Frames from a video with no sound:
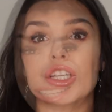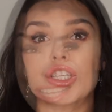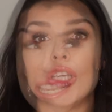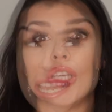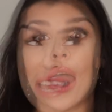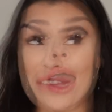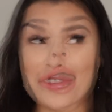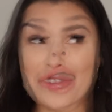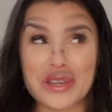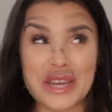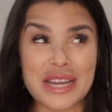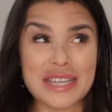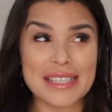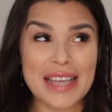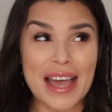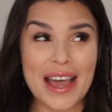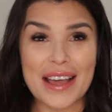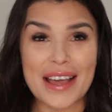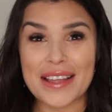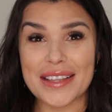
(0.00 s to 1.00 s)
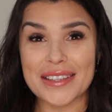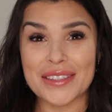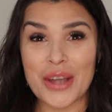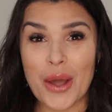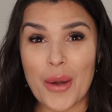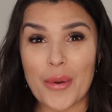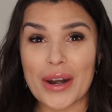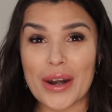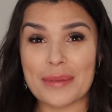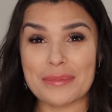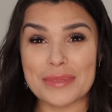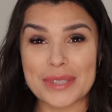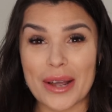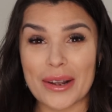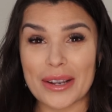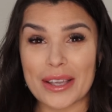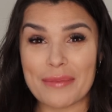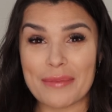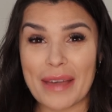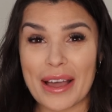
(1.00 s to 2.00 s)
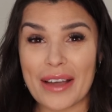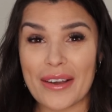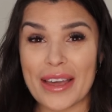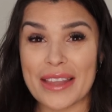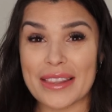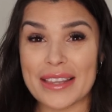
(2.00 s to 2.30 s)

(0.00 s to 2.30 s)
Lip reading: Like, if you guys know what I'm talking about